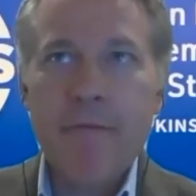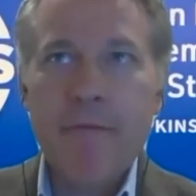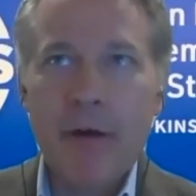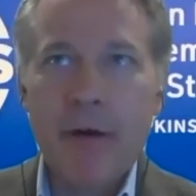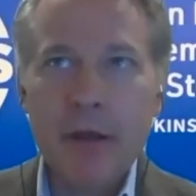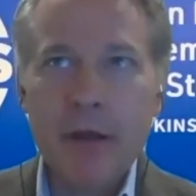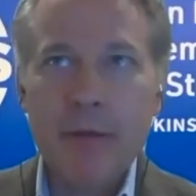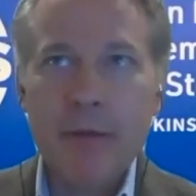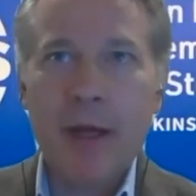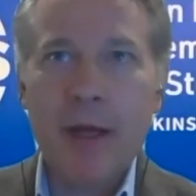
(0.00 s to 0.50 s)

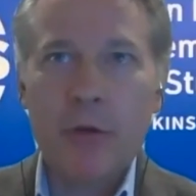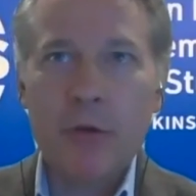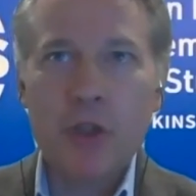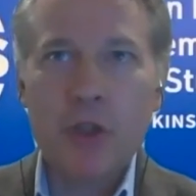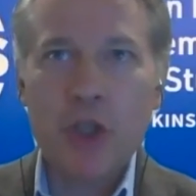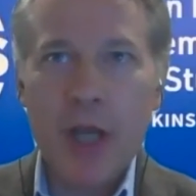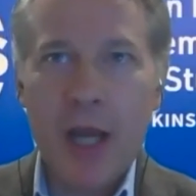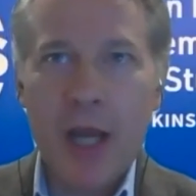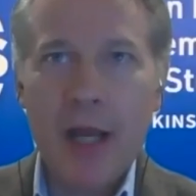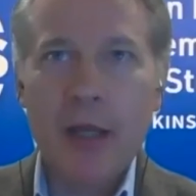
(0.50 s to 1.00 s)
fundamental
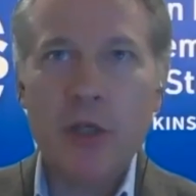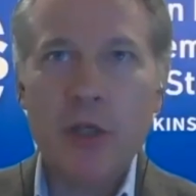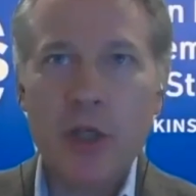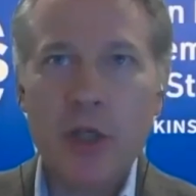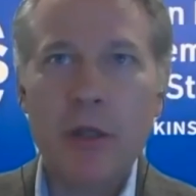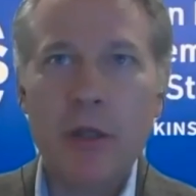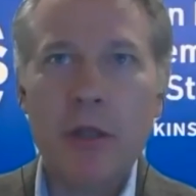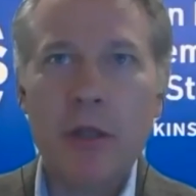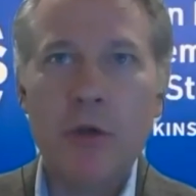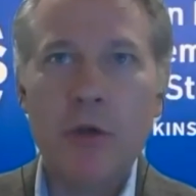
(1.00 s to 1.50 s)
change
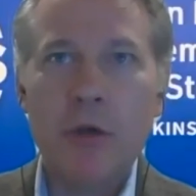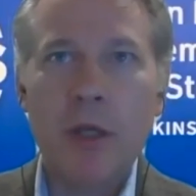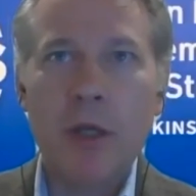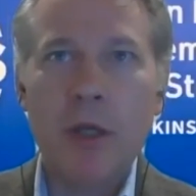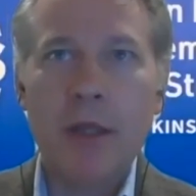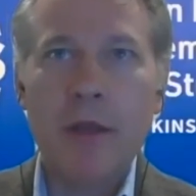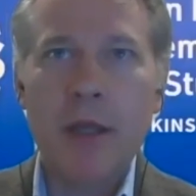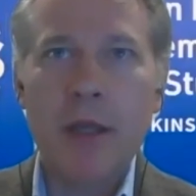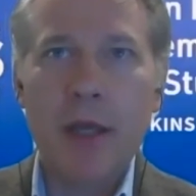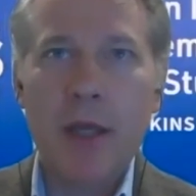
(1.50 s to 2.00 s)
in
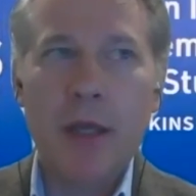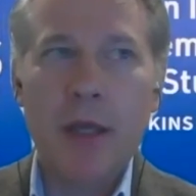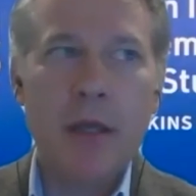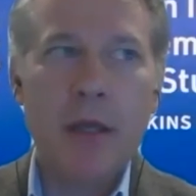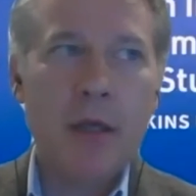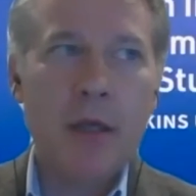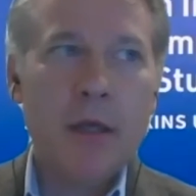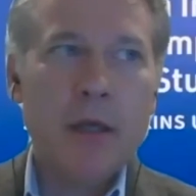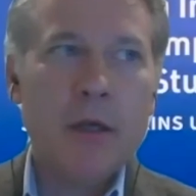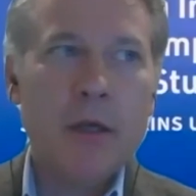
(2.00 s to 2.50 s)
the
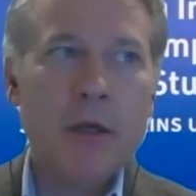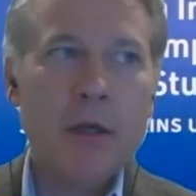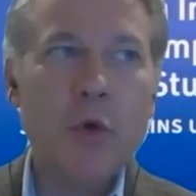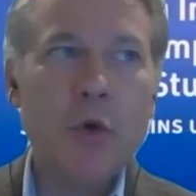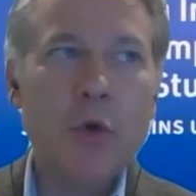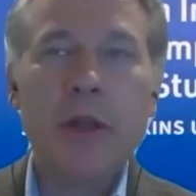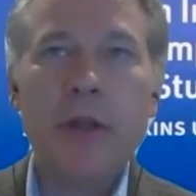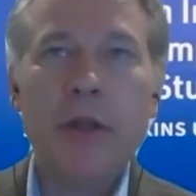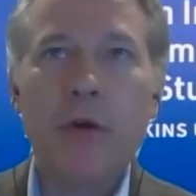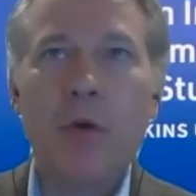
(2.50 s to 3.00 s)

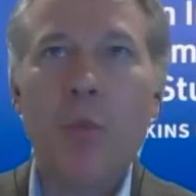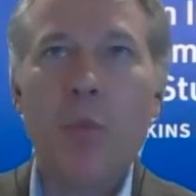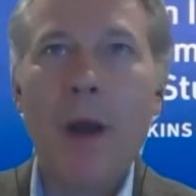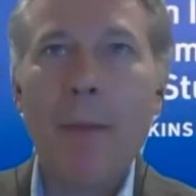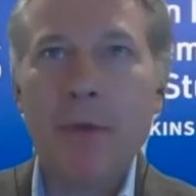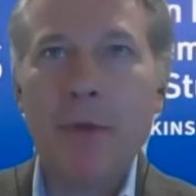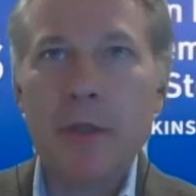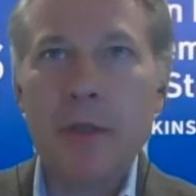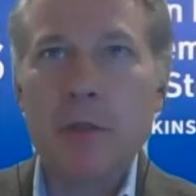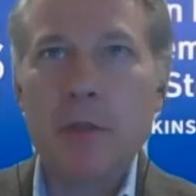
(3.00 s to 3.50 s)
nuclear
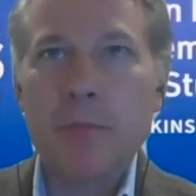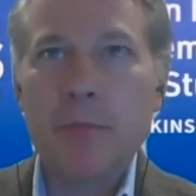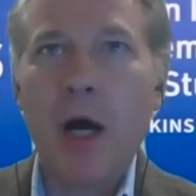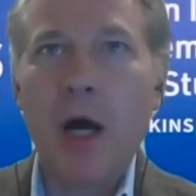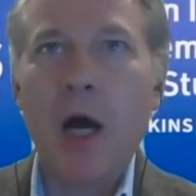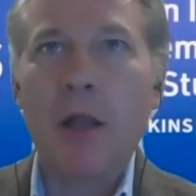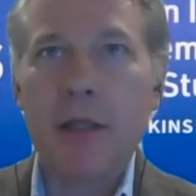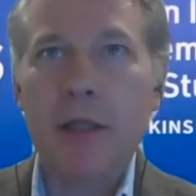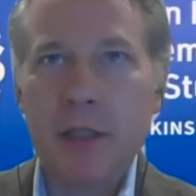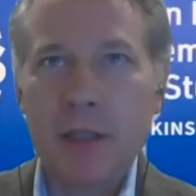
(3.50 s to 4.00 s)
weapons
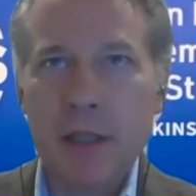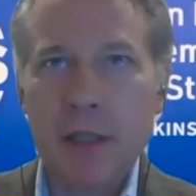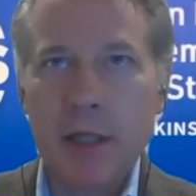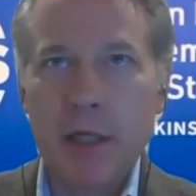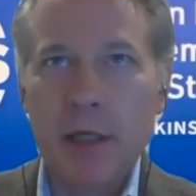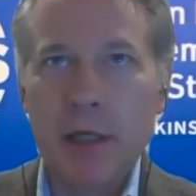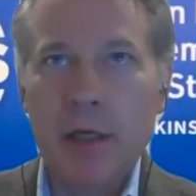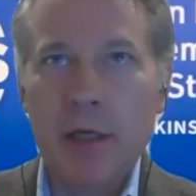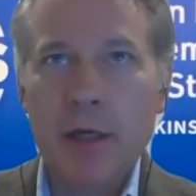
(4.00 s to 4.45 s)
policy